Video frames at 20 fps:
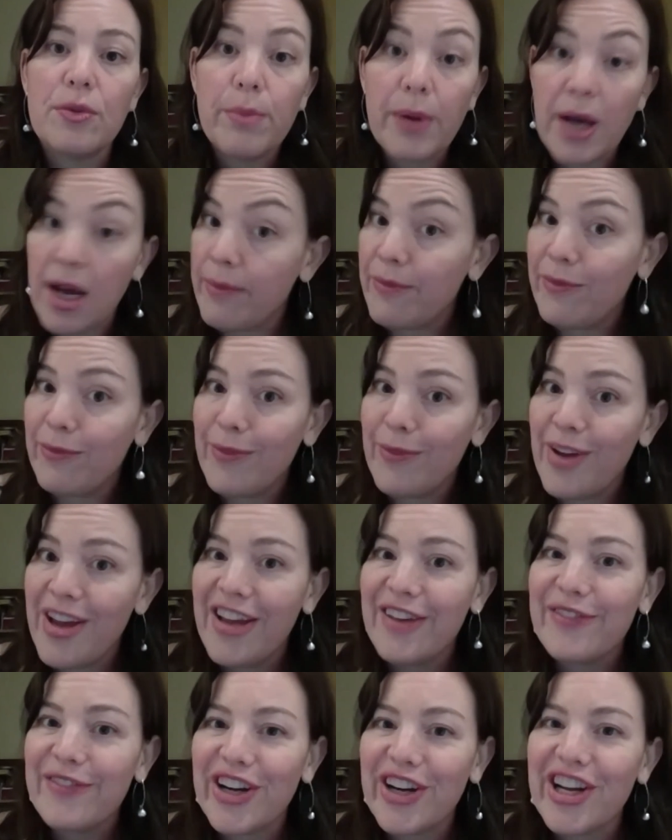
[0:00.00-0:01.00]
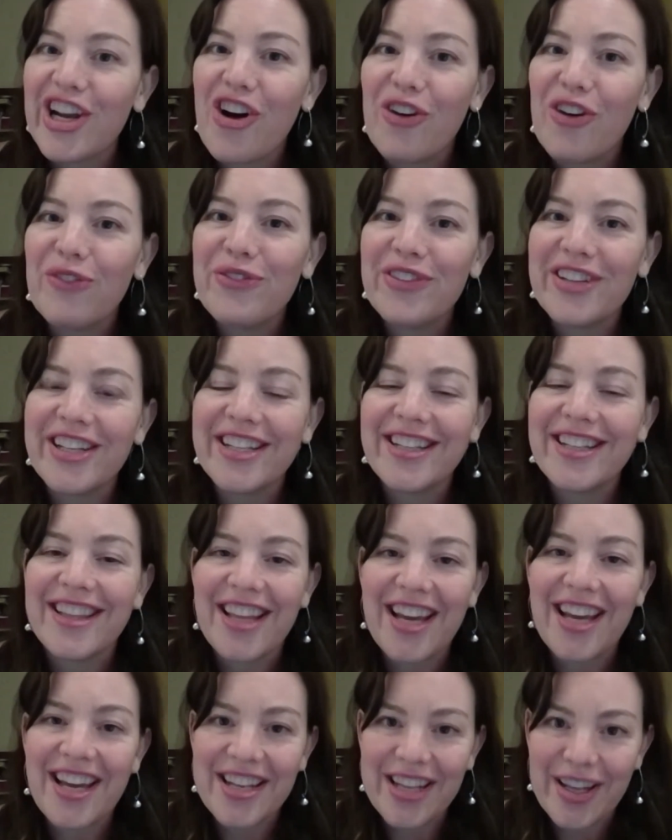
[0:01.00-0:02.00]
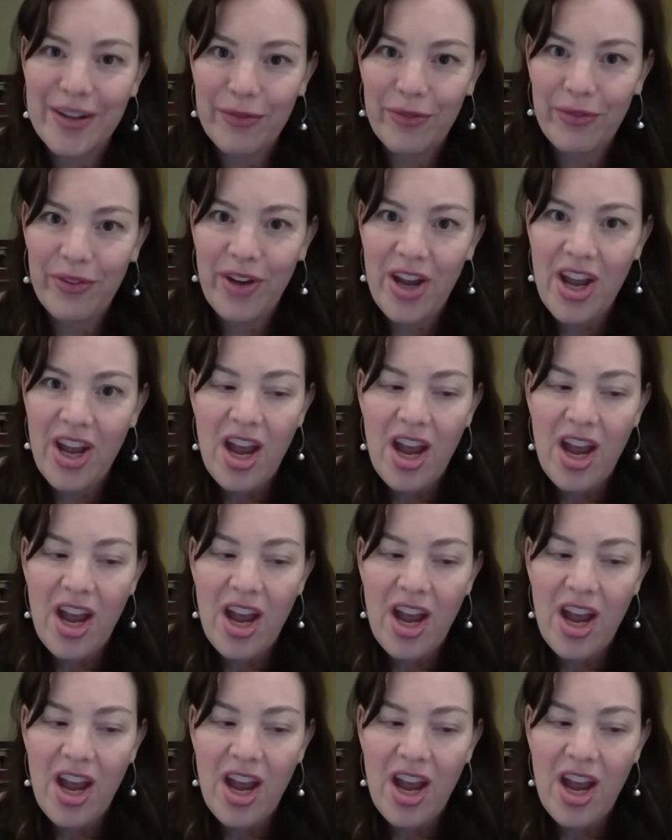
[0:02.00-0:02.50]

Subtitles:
but I'm very confident that if